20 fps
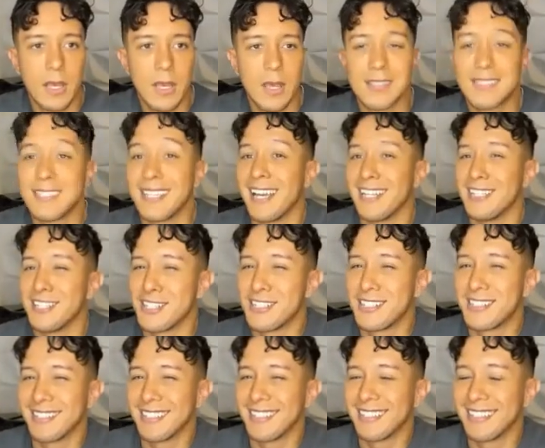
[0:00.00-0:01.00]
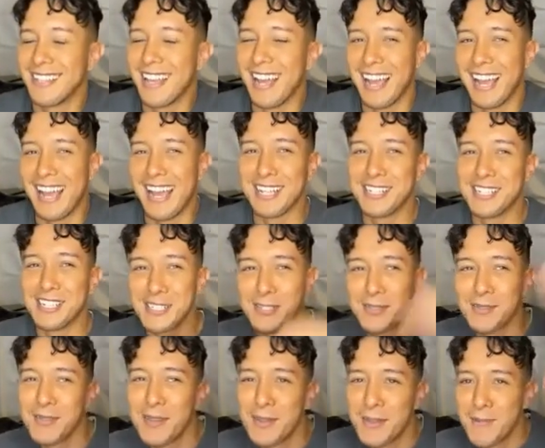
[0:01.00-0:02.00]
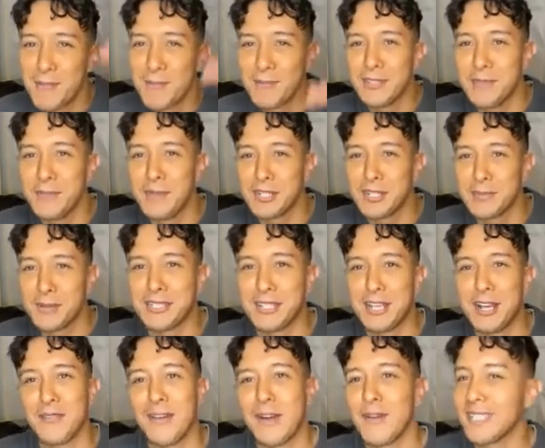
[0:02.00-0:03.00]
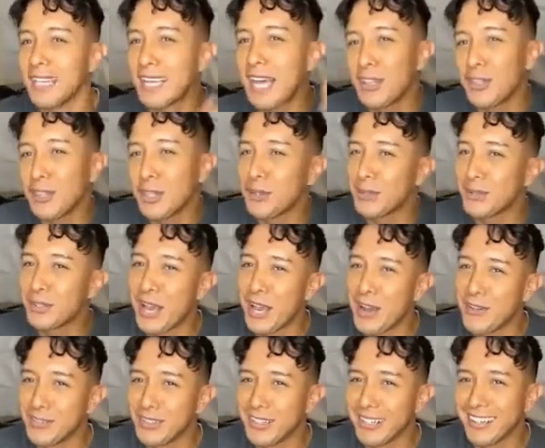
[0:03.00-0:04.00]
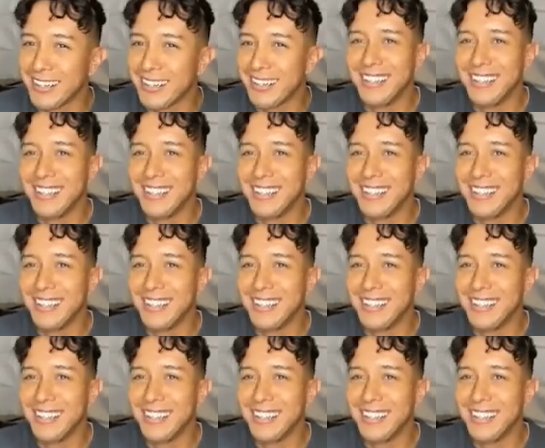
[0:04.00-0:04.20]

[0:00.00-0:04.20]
see, I just I just diminished myself. I was like a little cover.